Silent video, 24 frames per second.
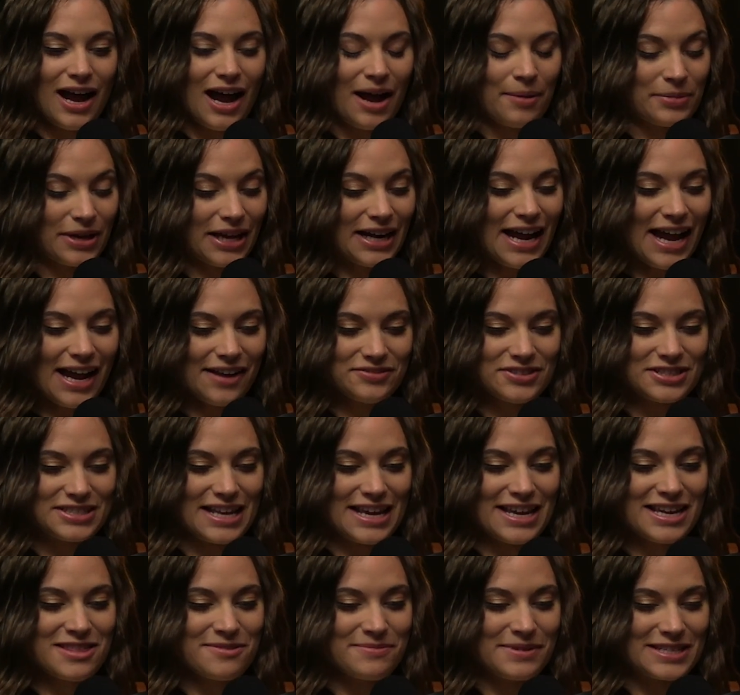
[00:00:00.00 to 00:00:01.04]
I'm going to have to
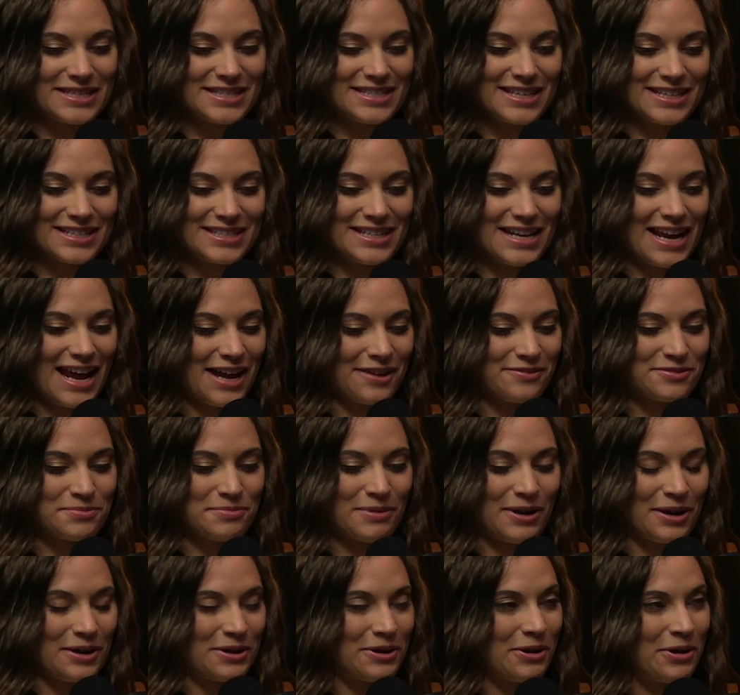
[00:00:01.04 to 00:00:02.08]
take them at 6.5
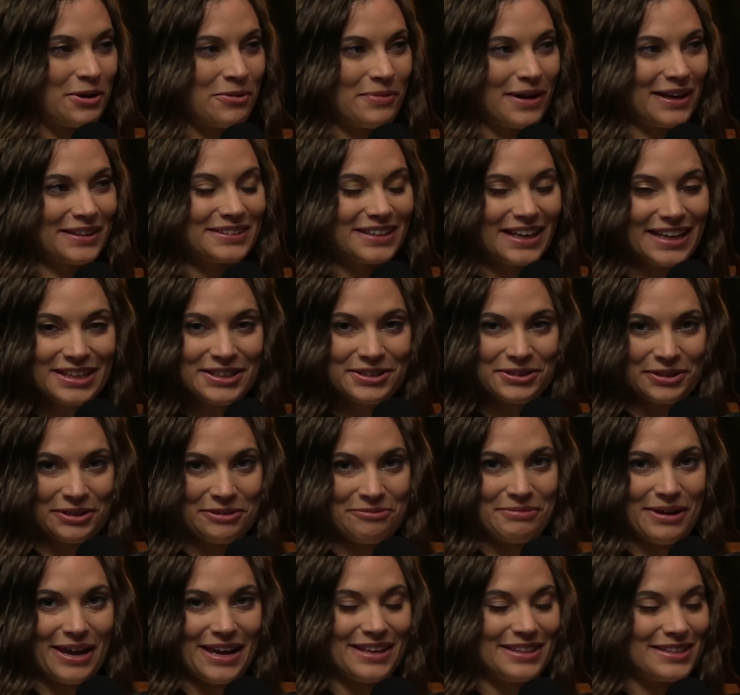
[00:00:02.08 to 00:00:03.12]
spot at home. I like
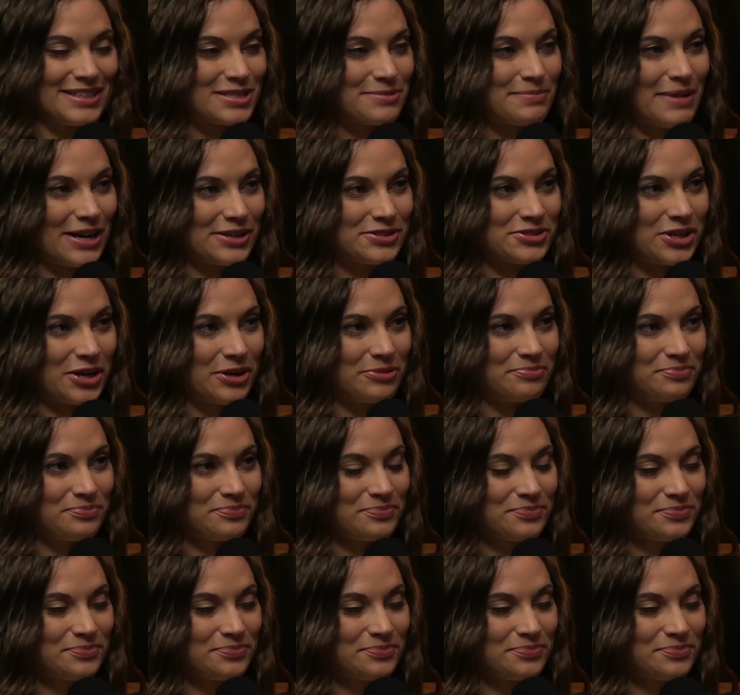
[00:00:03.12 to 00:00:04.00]
Green Bay in this matchup.